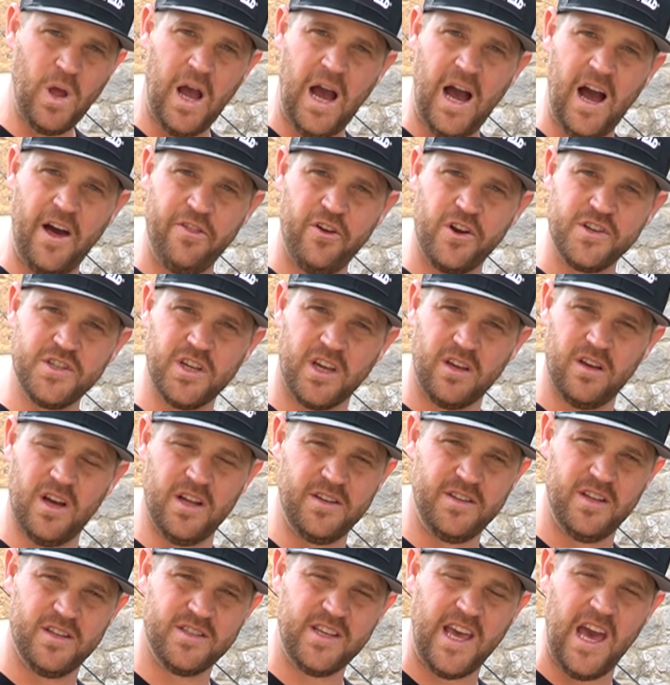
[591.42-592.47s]
uh, there's a, a
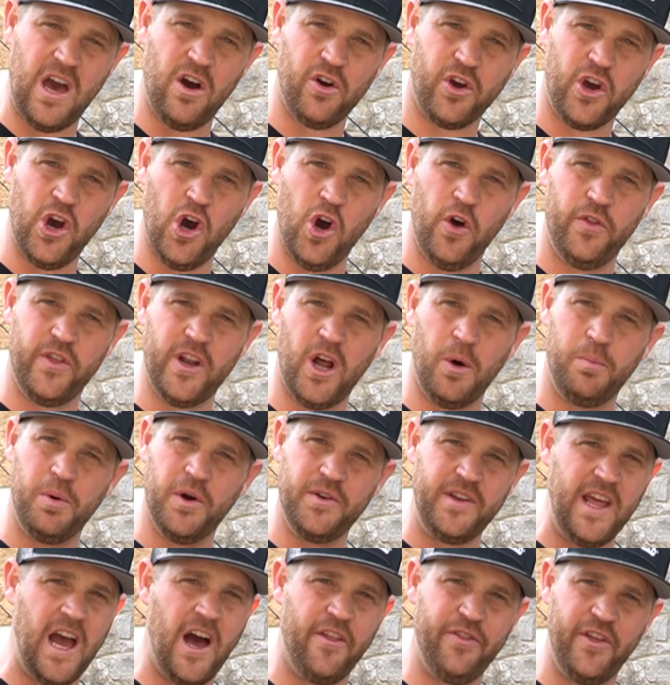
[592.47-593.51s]
discount code that I'll
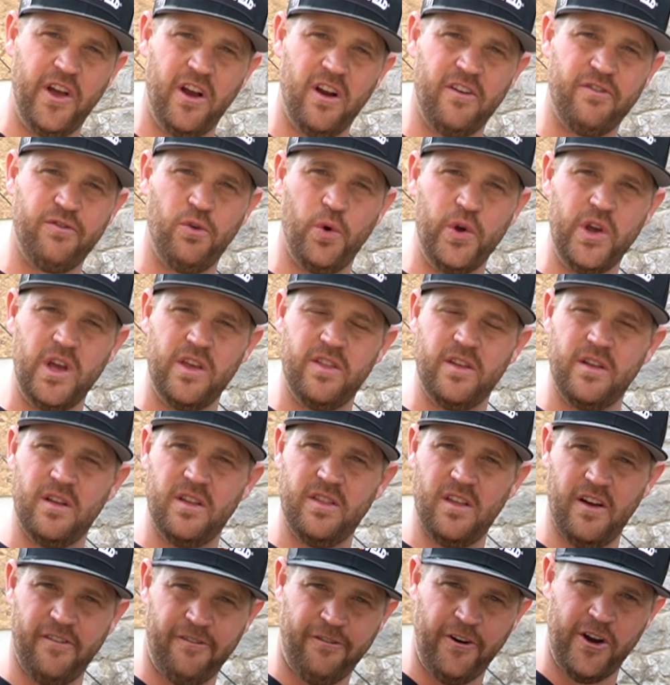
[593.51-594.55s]
put down there for you that
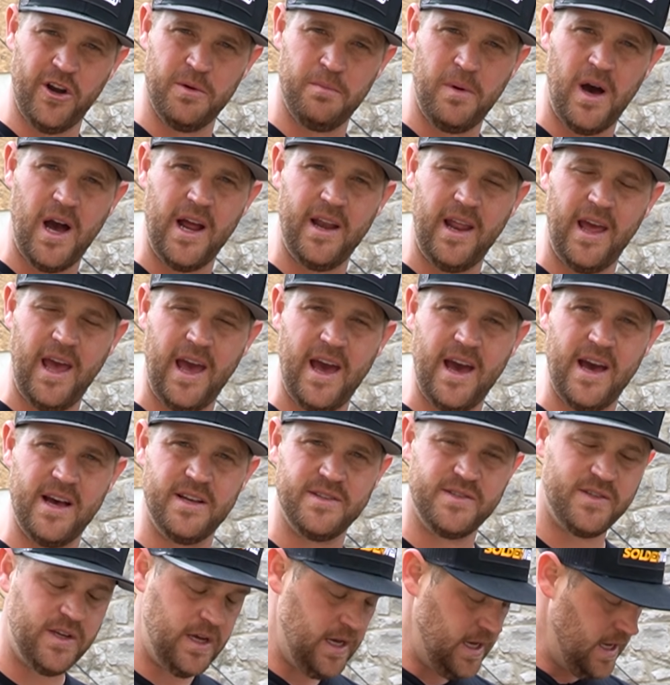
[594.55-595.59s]
a friend of mine
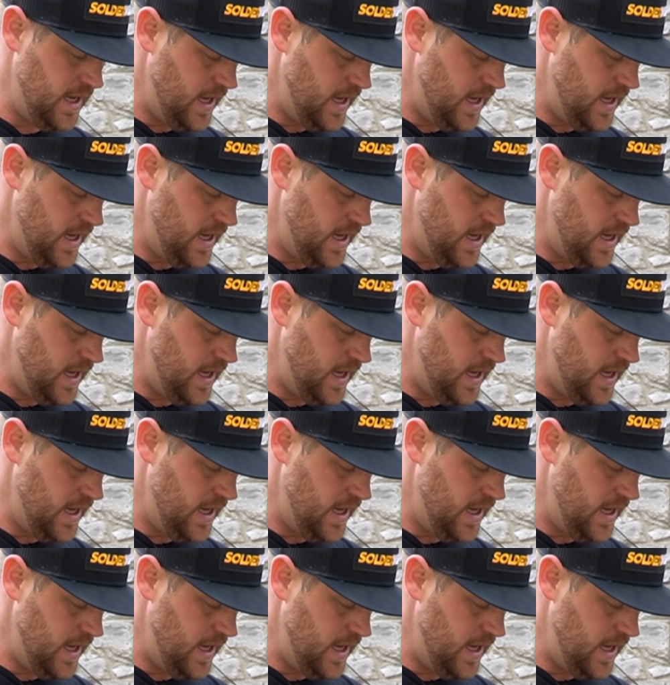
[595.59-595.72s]
has,